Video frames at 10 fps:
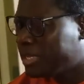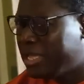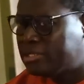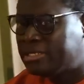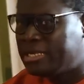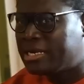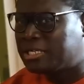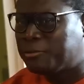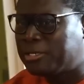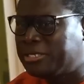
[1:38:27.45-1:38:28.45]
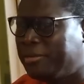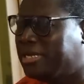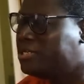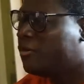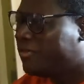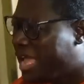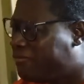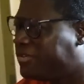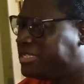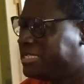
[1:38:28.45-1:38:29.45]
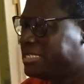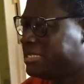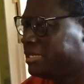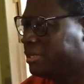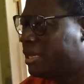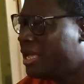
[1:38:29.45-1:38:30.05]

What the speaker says: it's the responsibility of every citizen,